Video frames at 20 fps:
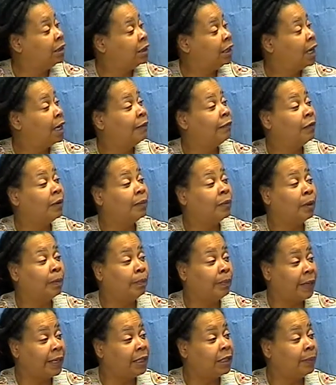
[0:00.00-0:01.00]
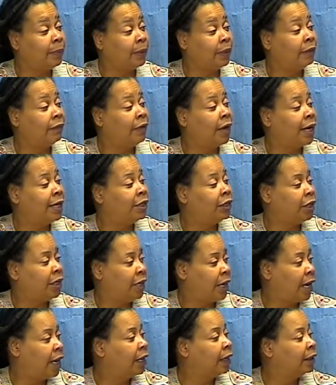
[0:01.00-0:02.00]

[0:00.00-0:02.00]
came from the basement of IGA.